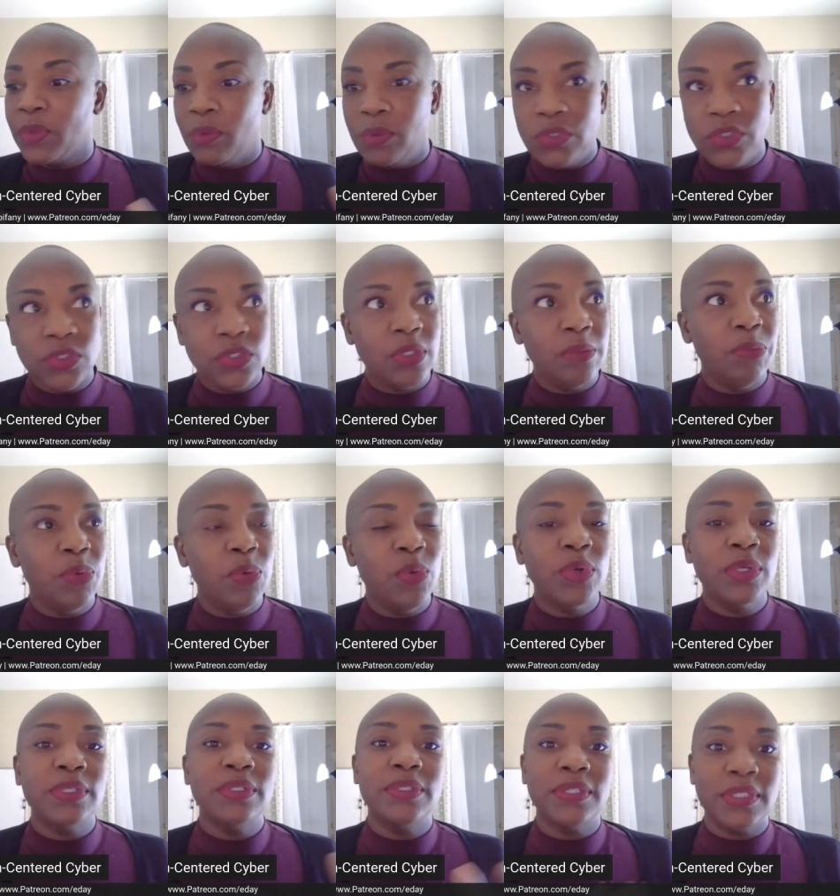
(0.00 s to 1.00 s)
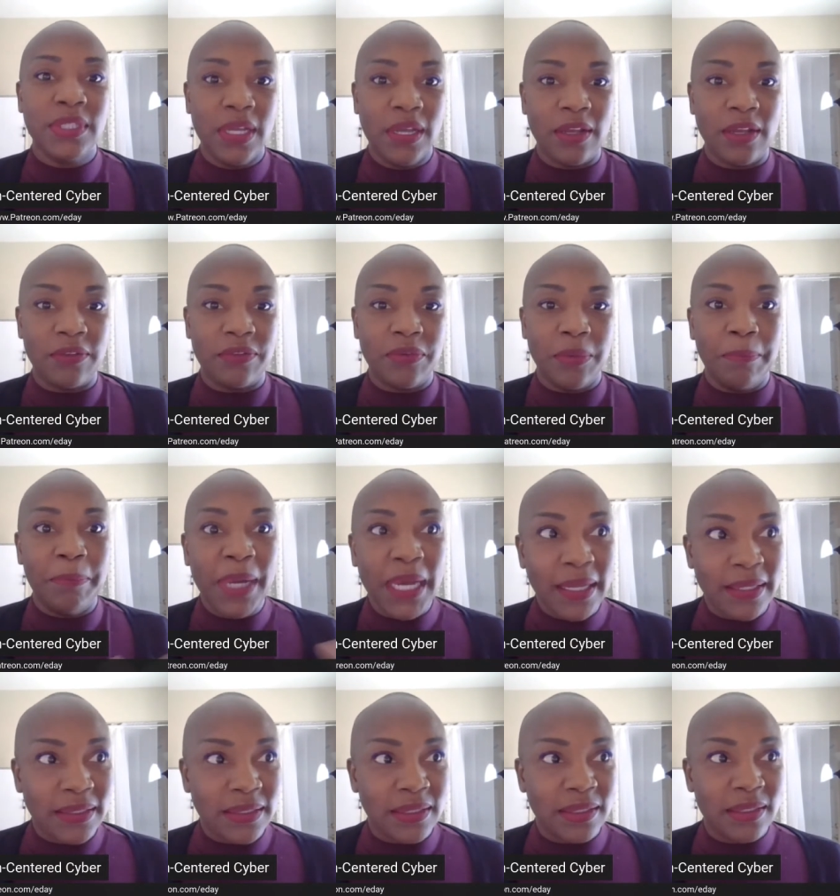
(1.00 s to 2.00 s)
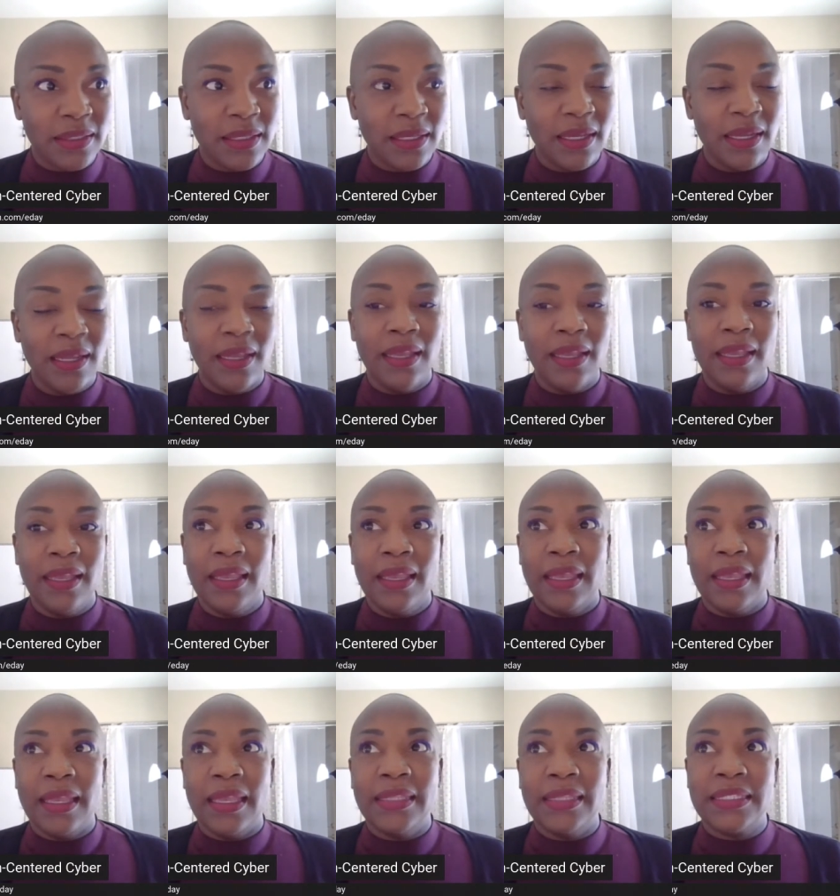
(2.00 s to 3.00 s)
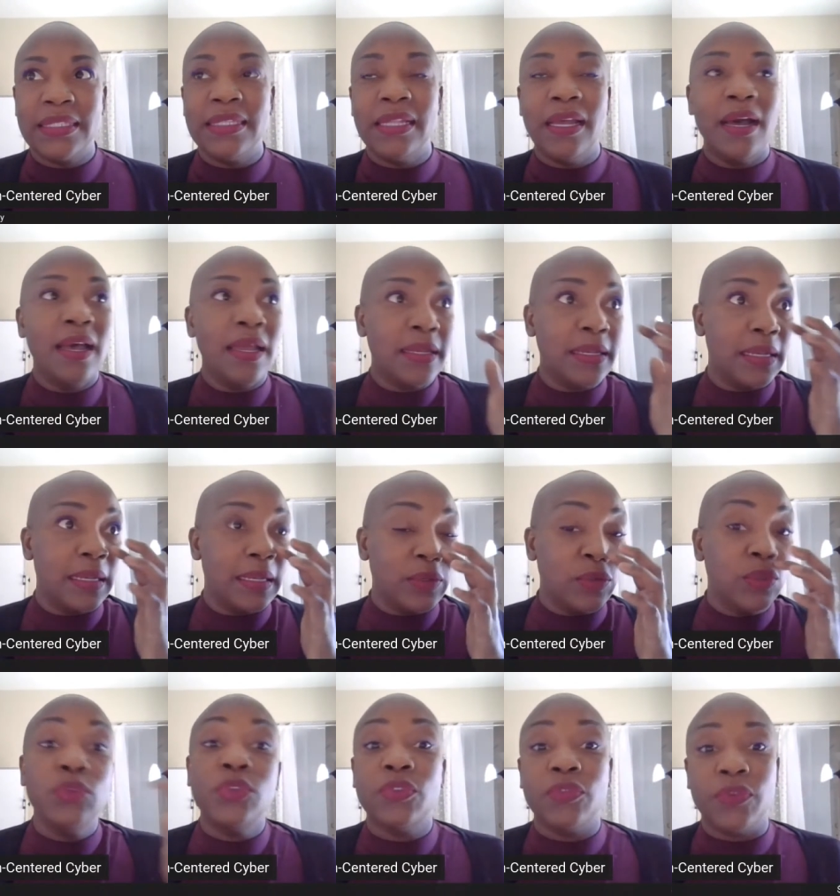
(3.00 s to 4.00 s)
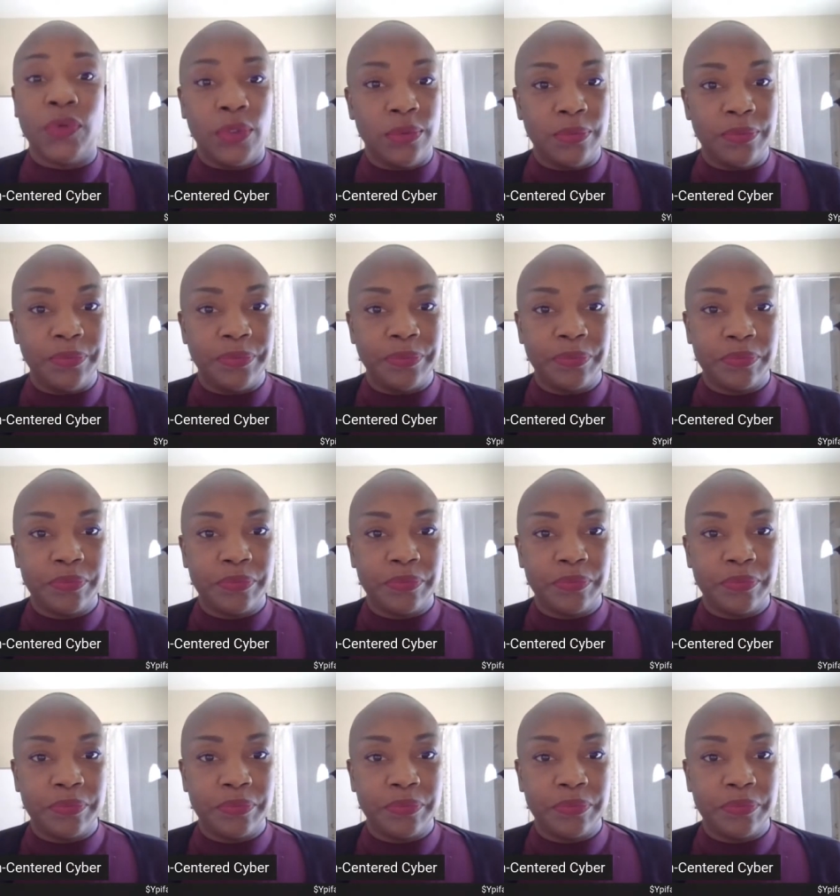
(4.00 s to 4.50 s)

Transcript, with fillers: which is important stuff but it's not useful